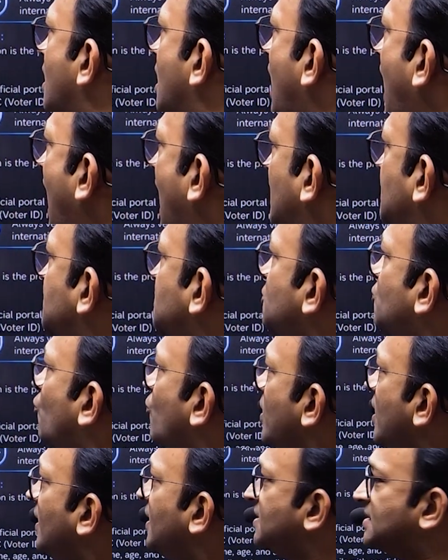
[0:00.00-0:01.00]
and in
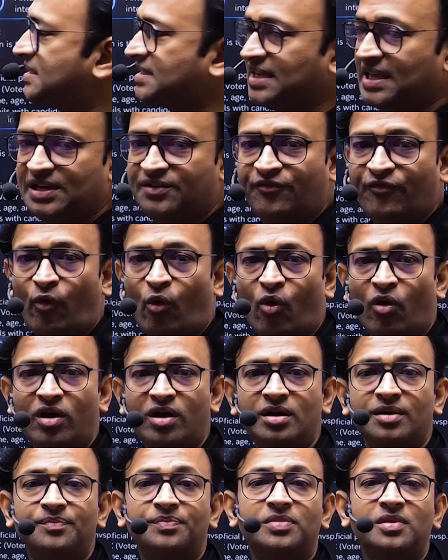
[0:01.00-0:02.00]
real estate for
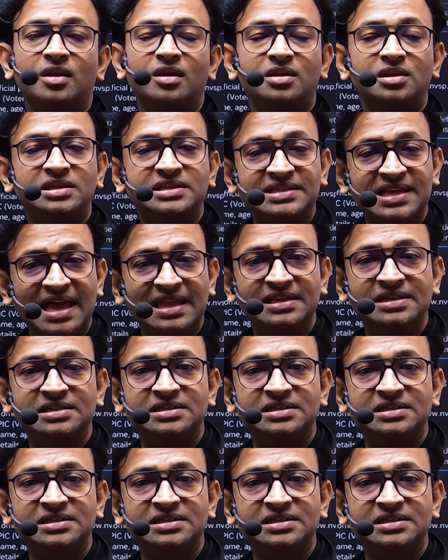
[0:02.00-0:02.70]
tenant